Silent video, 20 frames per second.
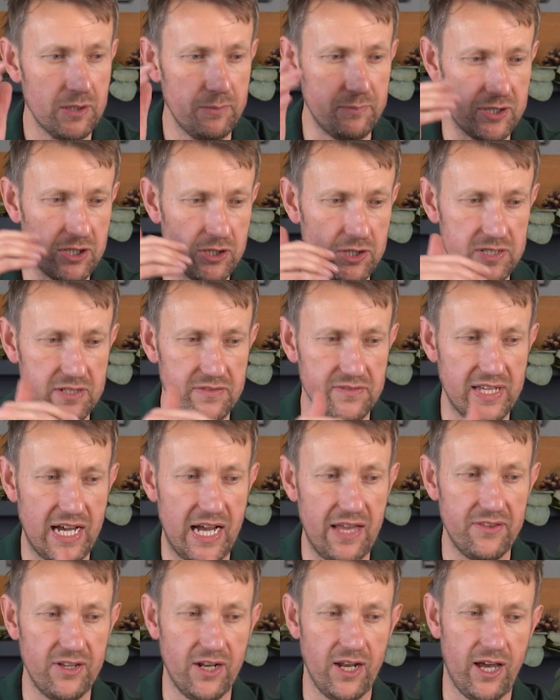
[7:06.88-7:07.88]
because of
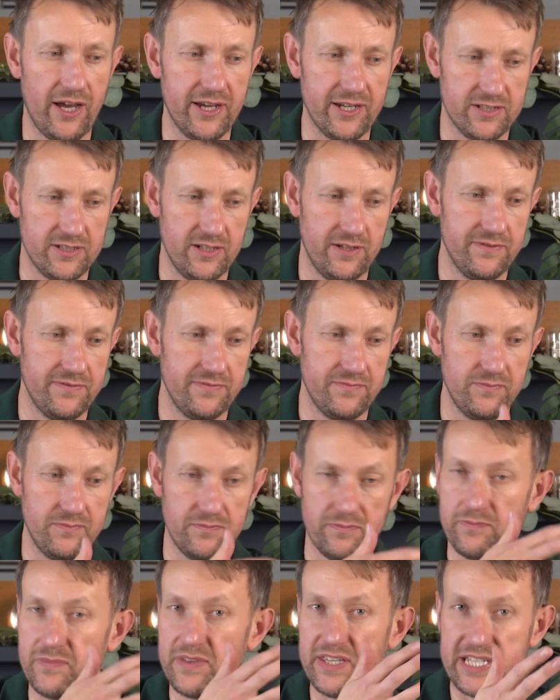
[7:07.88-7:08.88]
that, the likes of
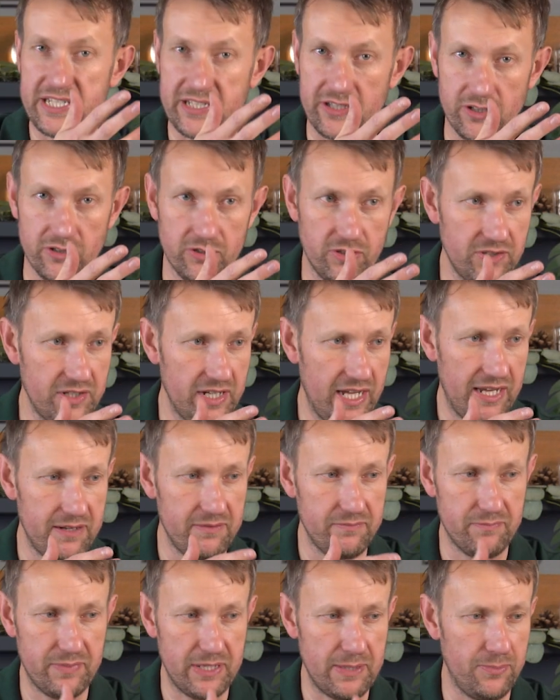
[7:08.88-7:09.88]
this gun
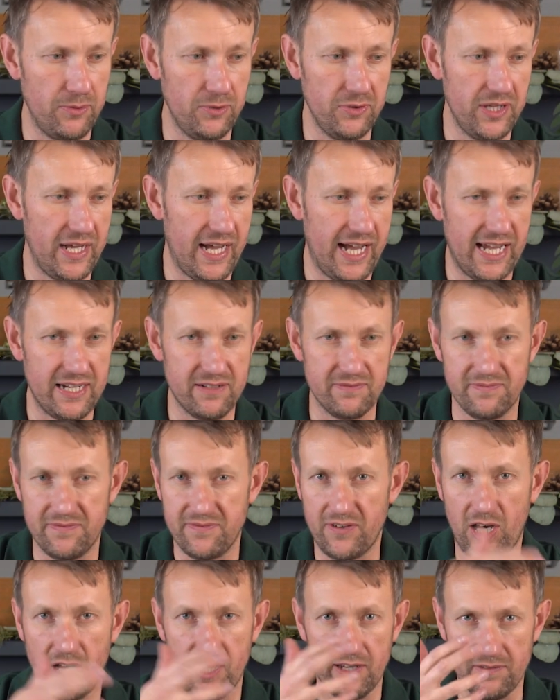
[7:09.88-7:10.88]
and people that had
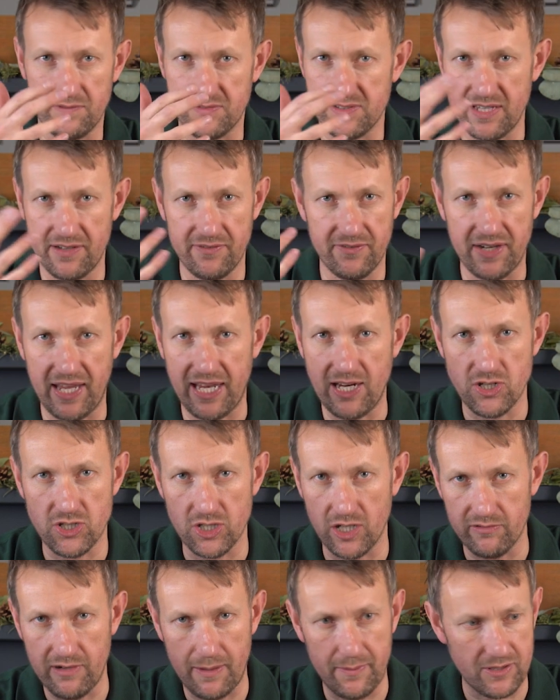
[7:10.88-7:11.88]
5, 7, 8
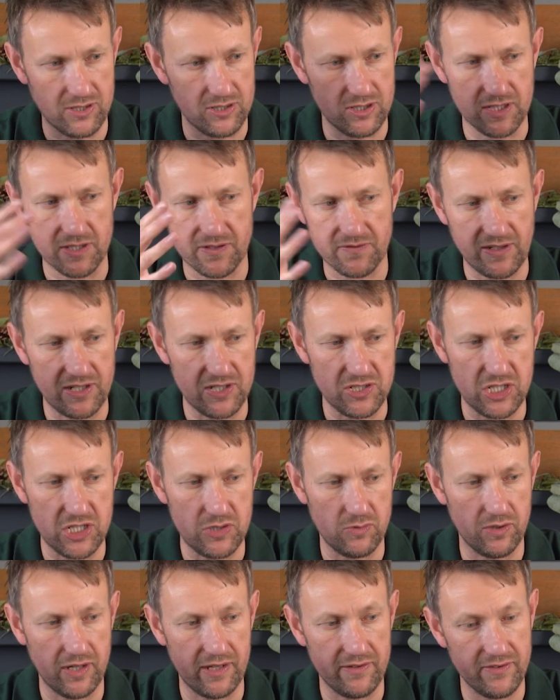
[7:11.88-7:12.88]
shot Remingtons, Franchis,
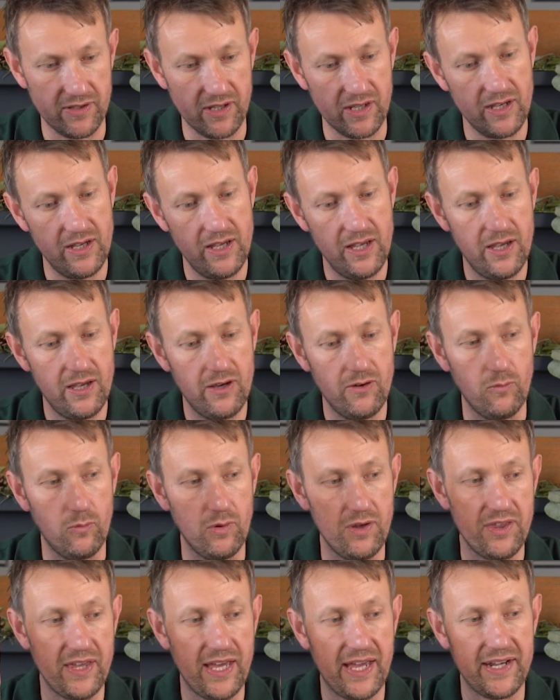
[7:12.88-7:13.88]
whatever,
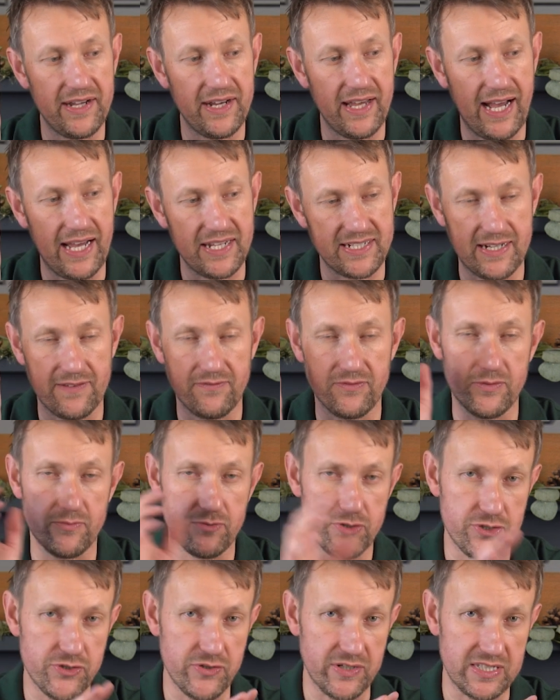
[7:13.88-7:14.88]
we then had to have them
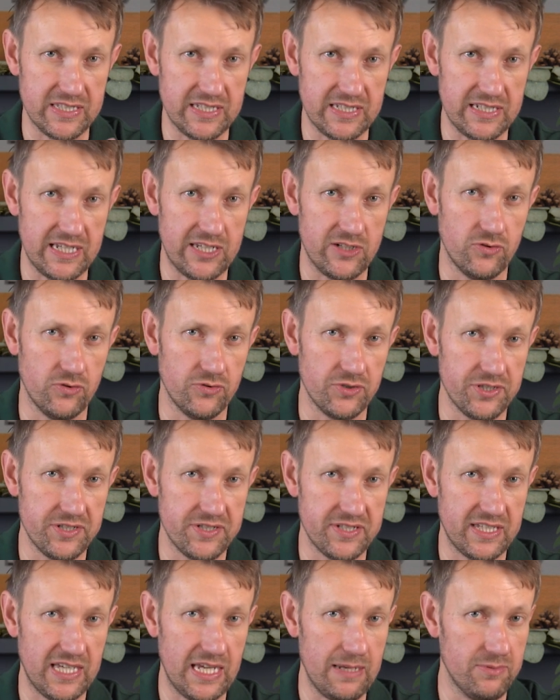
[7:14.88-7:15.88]
restricted in order
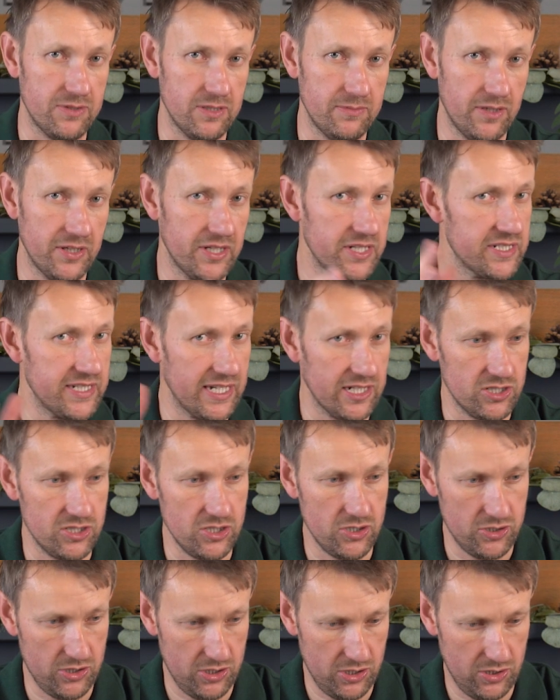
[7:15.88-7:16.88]
to keep them on a
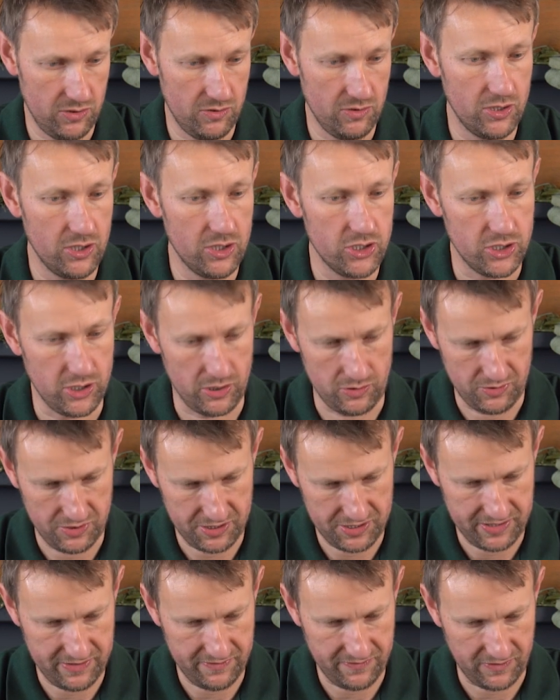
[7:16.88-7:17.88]
Section 2 shotgun
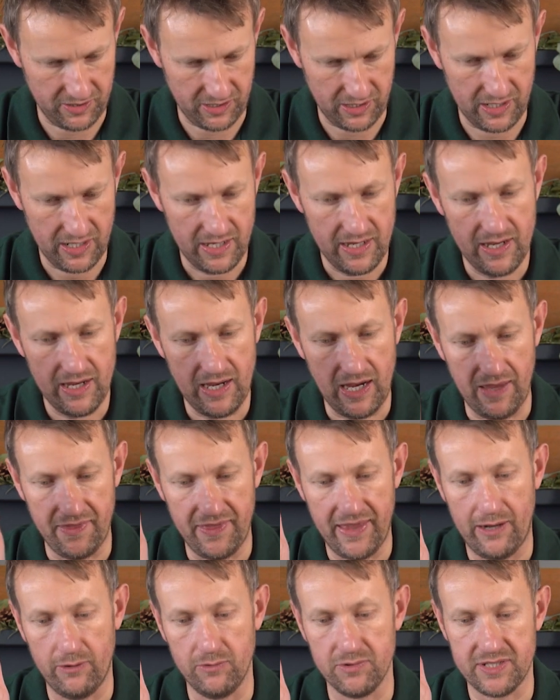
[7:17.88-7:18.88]
certificate, and
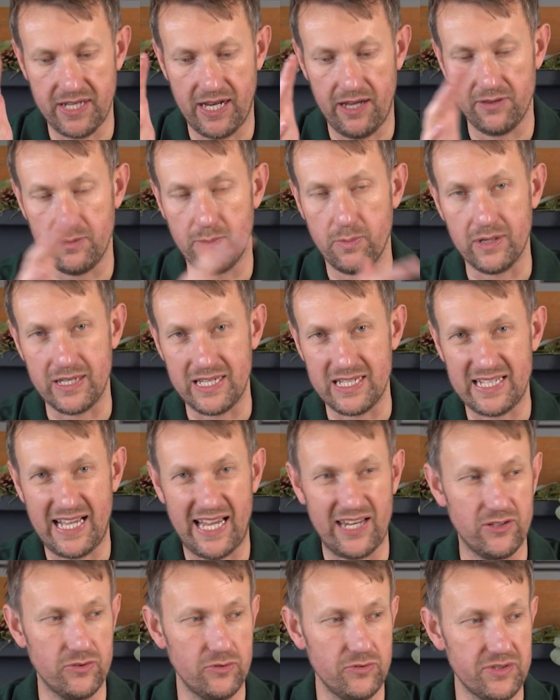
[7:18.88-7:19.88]
that was how the police
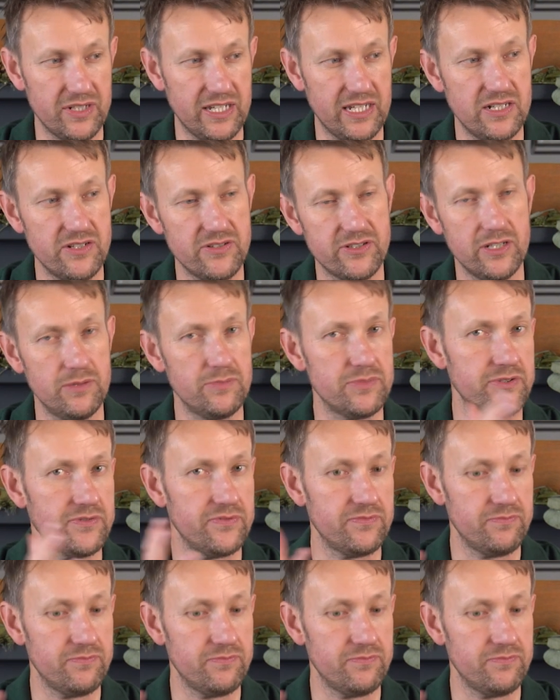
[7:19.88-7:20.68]
handled it in terms of